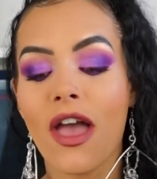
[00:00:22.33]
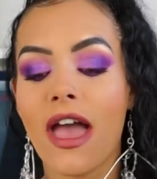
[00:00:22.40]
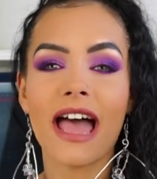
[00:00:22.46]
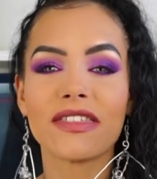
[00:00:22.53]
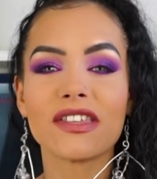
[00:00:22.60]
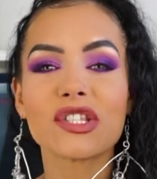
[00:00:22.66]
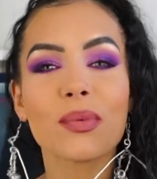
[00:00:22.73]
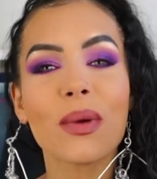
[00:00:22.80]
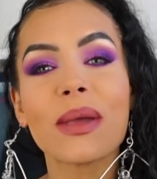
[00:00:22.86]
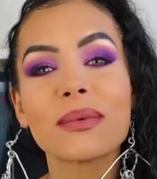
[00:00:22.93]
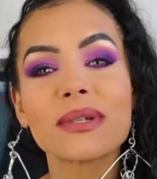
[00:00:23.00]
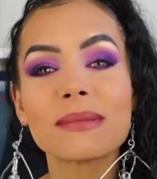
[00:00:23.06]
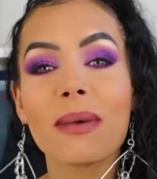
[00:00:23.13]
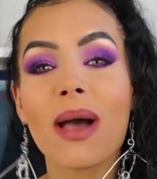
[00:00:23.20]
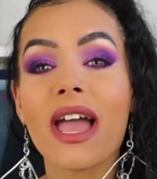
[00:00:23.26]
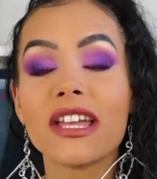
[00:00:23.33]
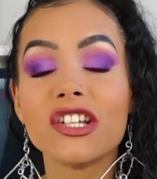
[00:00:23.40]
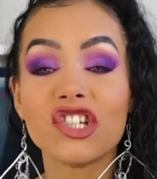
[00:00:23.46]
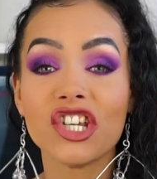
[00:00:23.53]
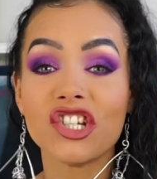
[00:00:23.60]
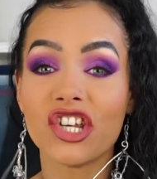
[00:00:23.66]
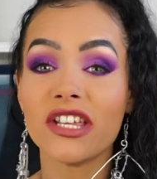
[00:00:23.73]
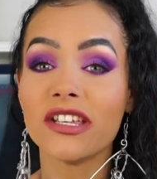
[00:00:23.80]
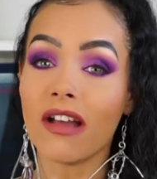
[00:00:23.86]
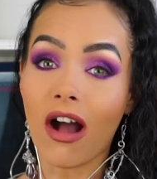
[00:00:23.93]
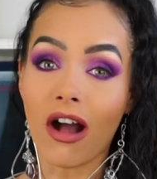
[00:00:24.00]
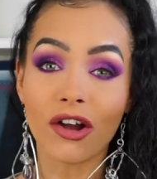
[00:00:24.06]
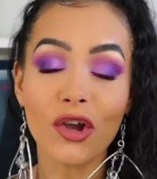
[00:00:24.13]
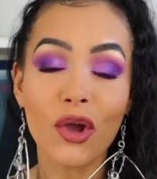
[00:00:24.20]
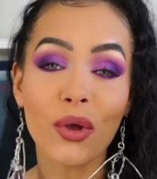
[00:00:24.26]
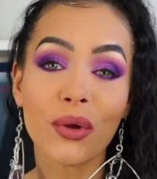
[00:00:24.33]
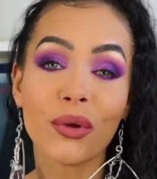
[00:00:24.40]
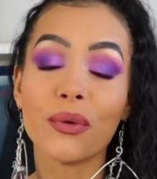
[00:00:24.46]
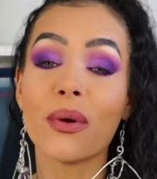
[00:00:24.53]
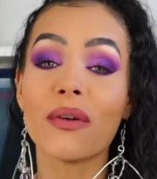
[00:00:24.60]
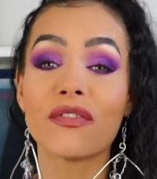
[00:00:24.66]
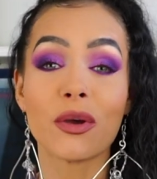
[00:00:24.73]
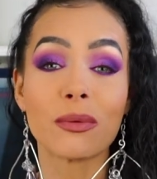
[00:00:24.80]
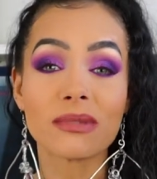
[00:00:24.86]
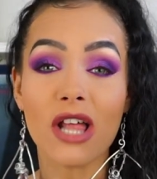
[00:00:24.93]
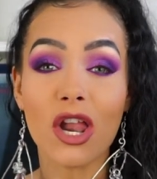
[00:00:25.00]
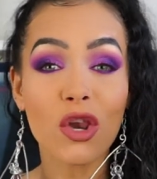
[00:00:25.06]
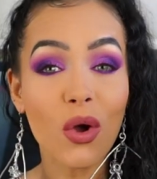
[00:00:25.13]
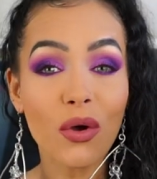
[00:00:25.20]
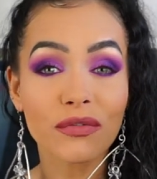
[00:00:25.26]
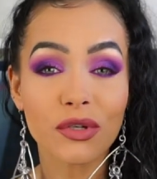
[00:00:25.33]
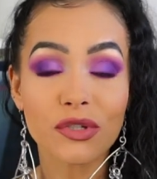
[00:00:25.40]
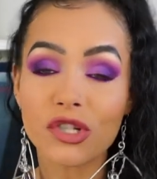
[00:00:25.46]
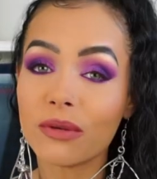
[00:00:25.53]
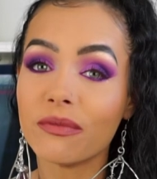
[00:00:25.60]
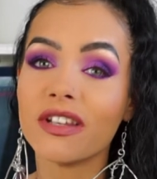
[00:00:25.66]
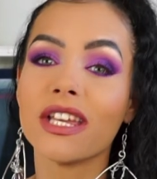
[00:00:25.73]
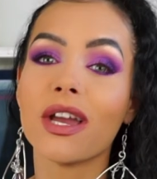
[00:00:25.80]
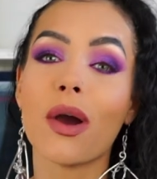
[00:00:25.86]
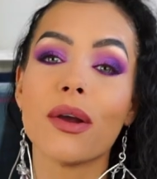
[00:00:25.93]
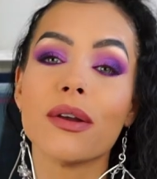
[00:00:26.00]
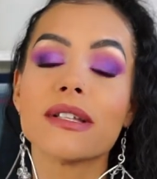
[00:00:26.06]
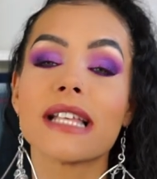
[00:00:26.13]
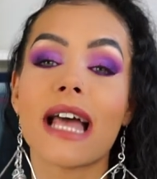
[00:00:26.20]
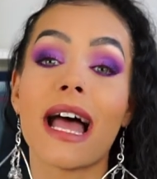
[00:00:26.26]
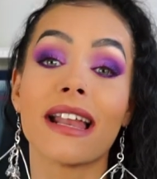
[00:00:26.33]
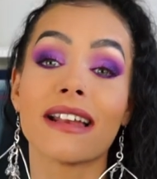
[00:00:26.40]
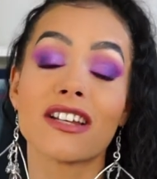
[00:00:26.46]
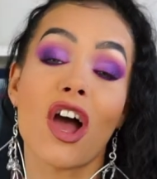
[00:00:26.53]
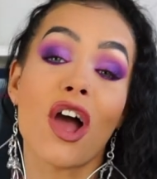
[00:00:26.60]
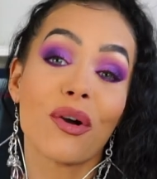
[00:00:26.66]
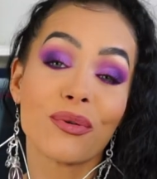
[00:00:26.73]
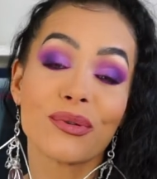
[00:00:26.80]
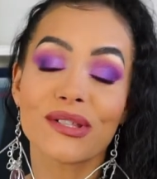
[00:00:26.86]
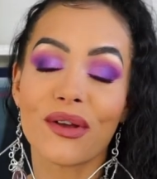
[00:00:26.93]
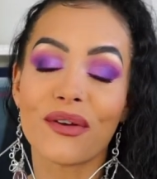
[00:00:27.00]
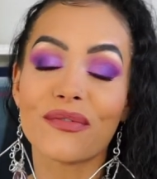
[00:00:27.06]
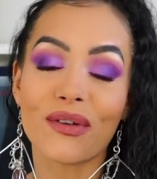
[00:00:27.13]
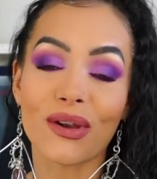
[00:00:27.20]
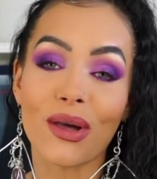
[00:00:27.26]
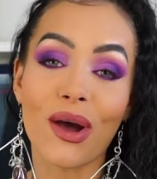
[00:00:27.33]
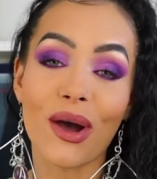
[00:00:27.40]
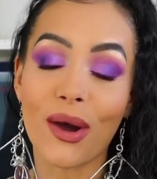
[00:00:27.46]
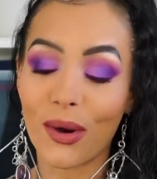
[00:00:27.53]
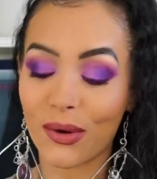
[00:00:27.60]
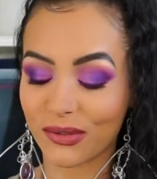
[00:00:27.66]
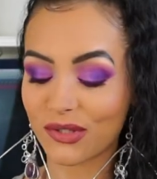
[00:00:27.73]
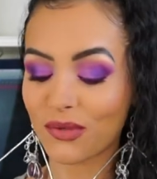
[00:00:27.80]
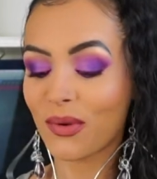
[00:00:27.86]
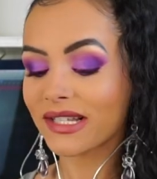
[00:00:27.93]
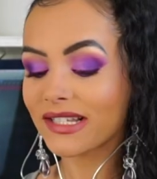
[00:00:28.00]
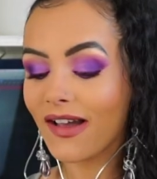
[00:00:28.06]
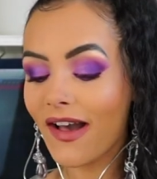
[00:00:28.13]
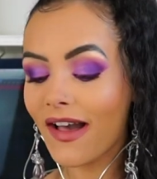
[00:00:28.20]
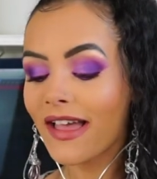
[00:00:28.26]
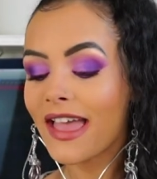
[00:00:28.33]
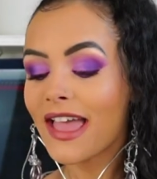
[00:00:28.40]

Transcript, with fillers: And the tweet was by Gigi Young, who films a lot of YouTube videos. And I also follow her on Twitter.